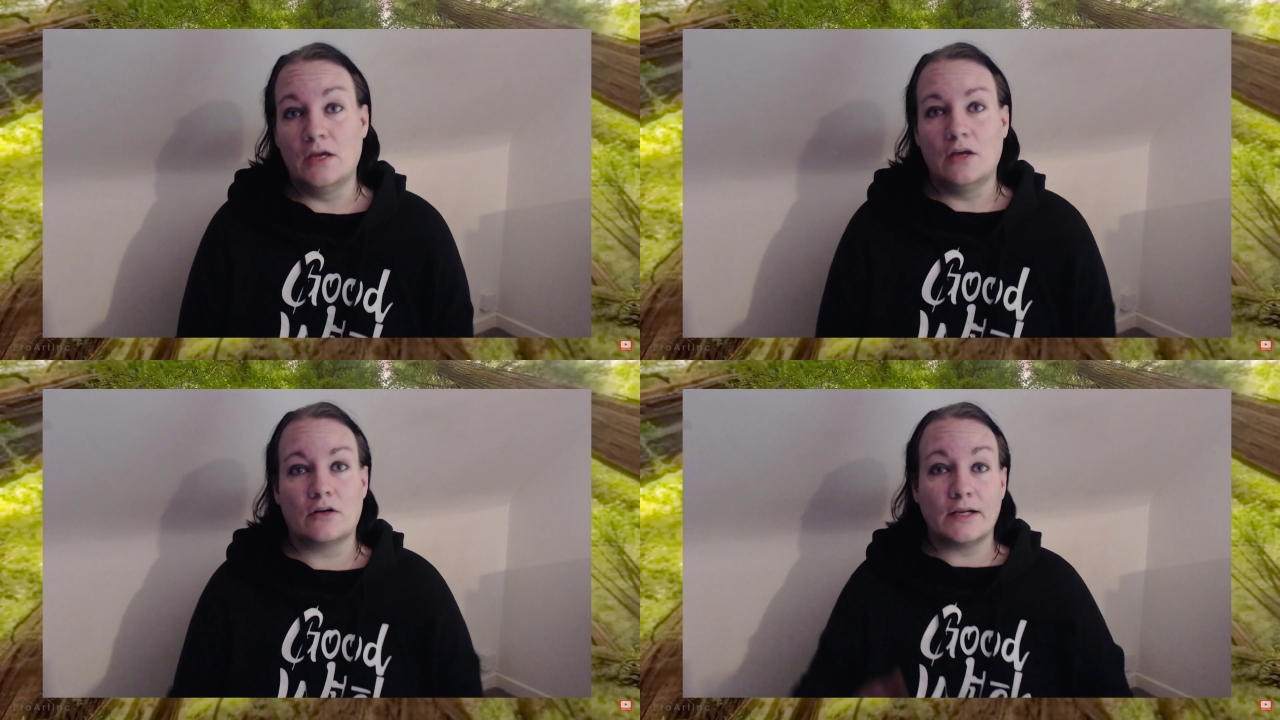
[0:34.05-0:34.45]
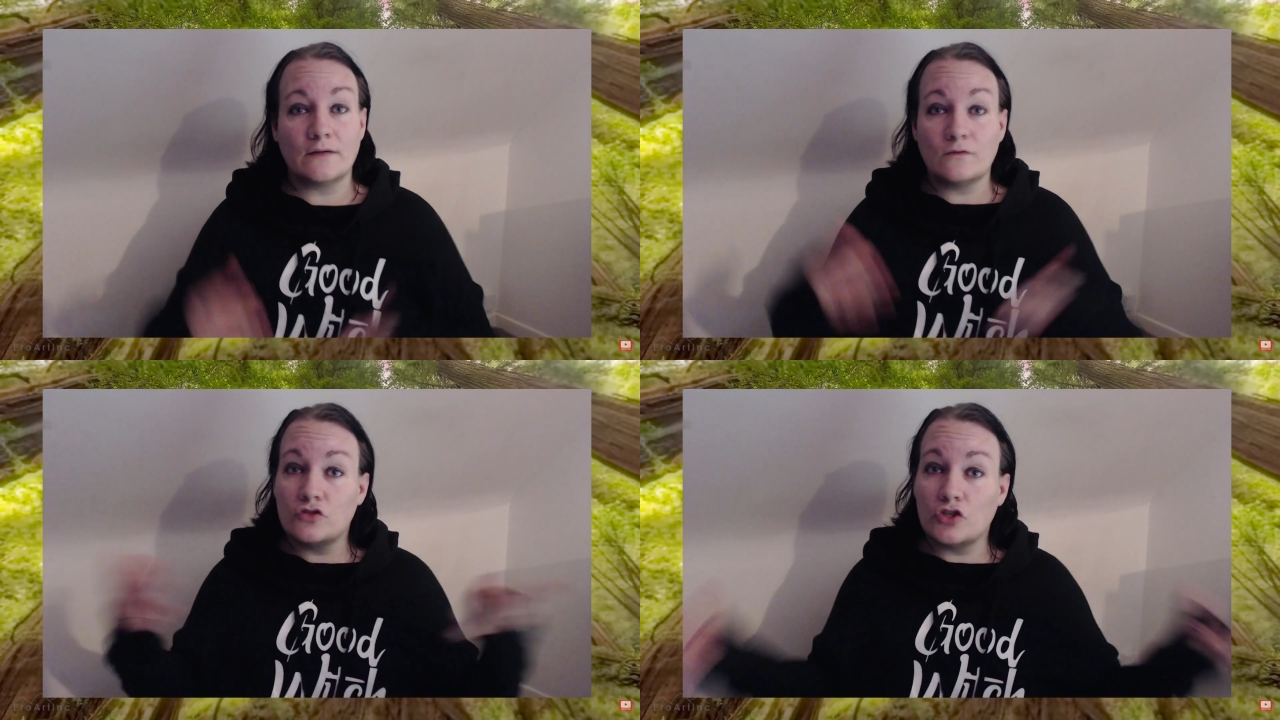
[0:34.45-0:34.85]
You're gonna have
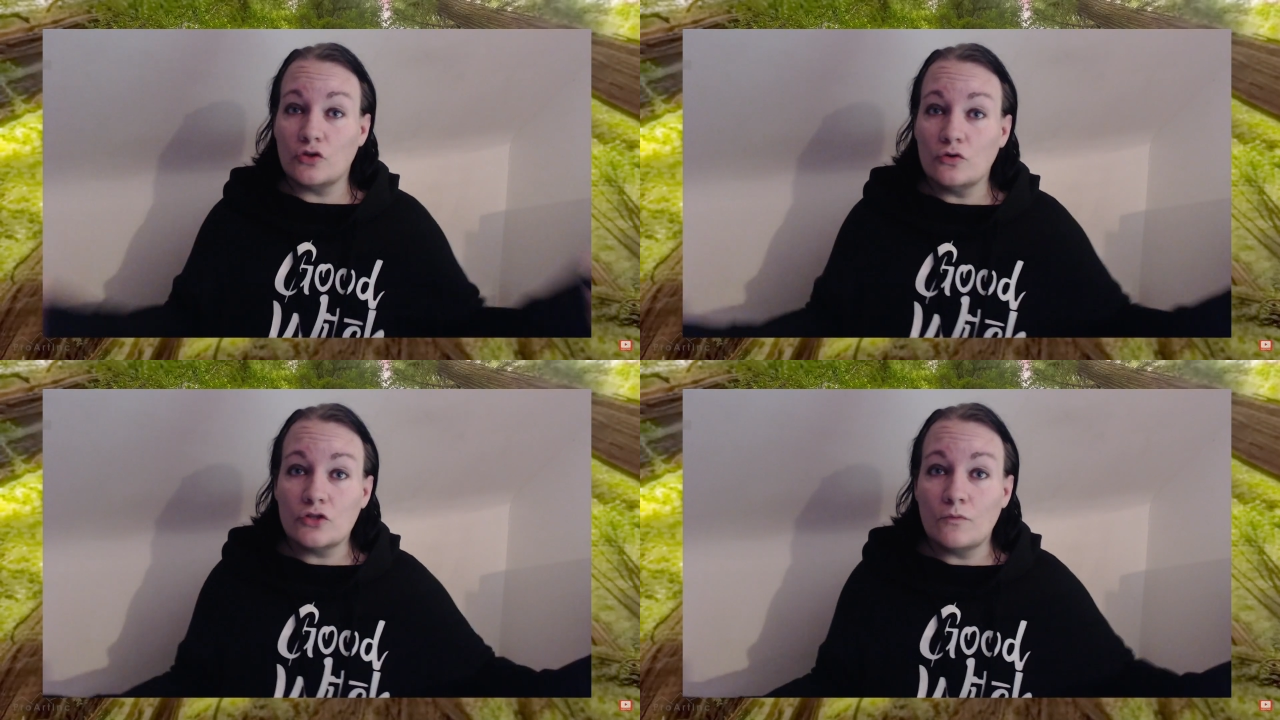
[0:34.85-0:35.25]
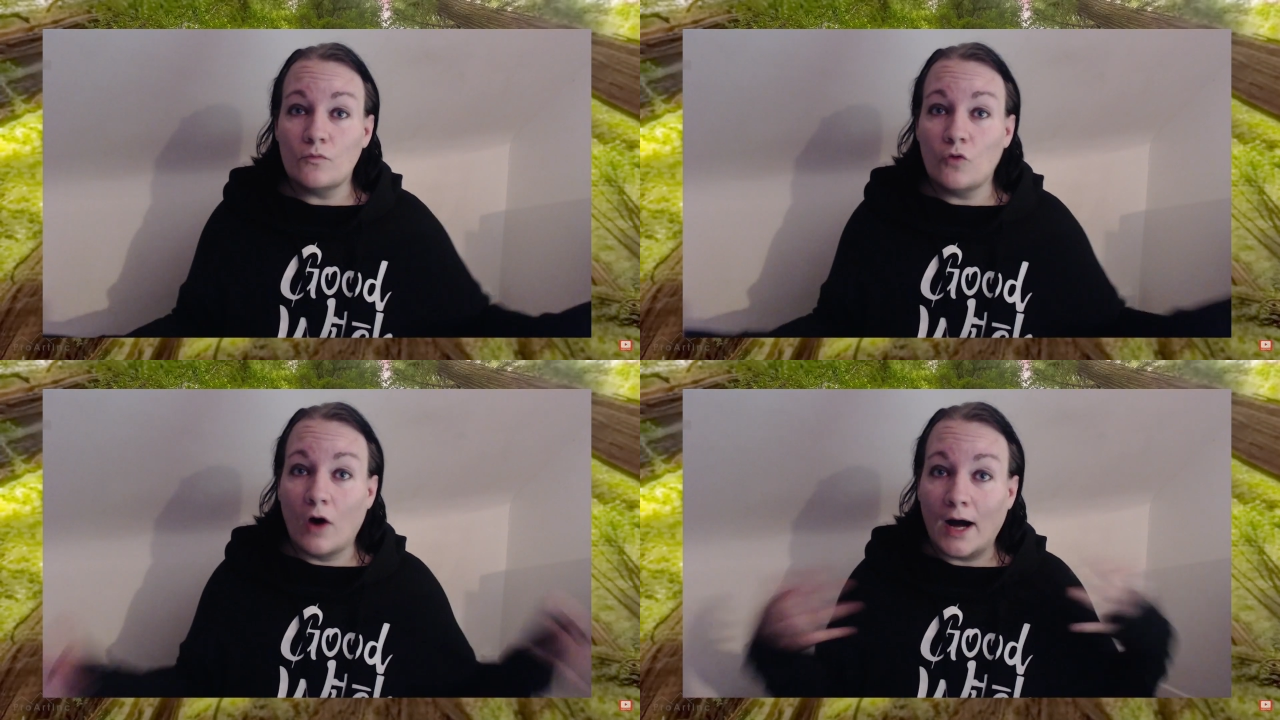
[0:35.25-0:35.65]
to excuse
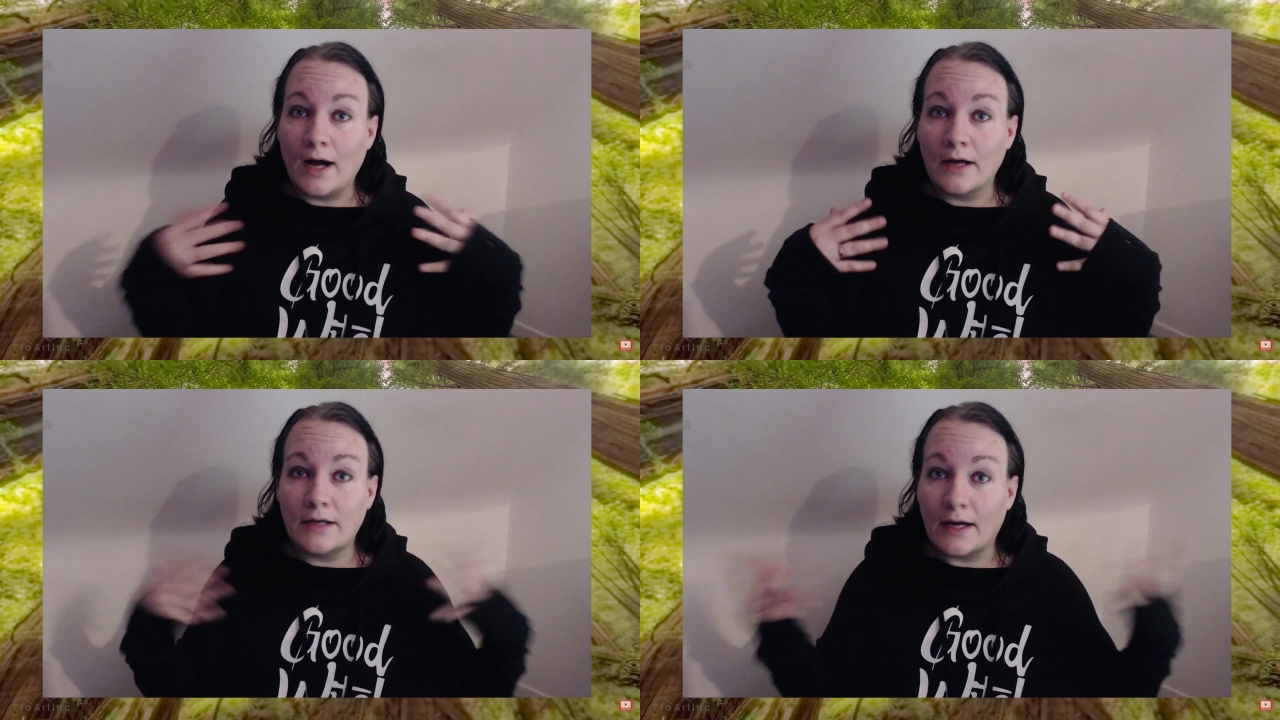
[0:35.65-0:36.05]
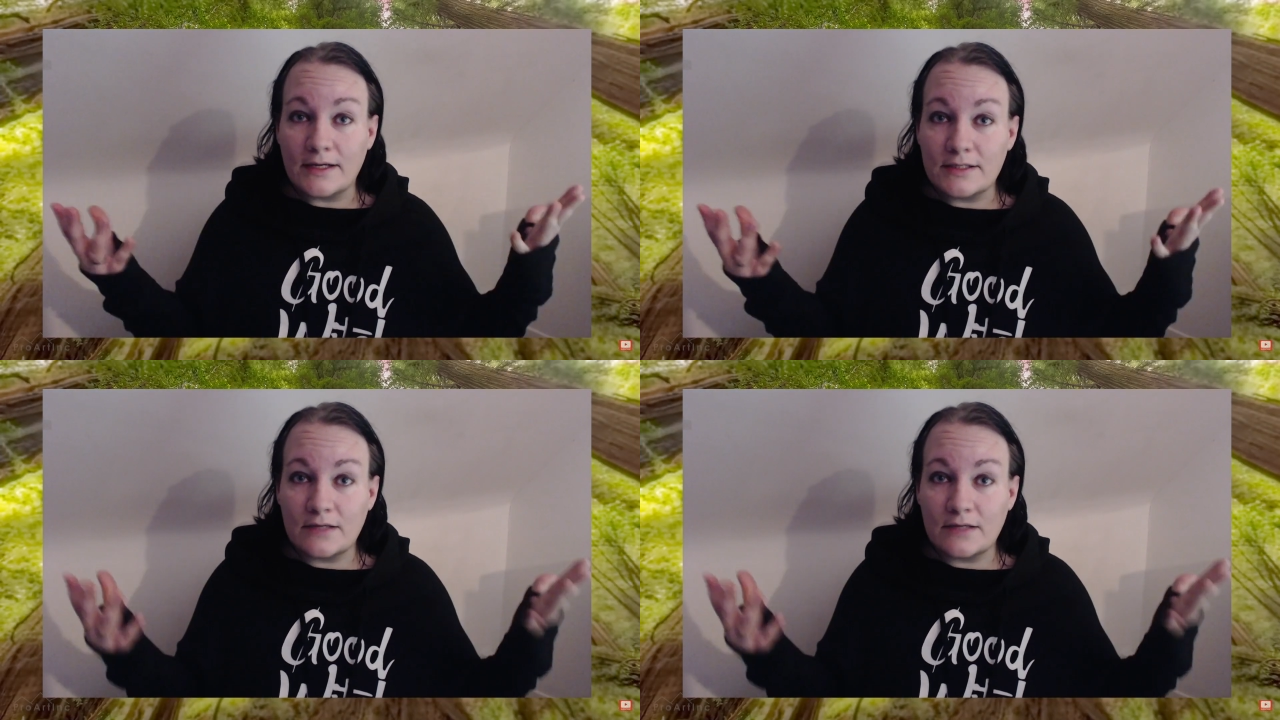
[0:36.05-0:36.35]
moi, guys,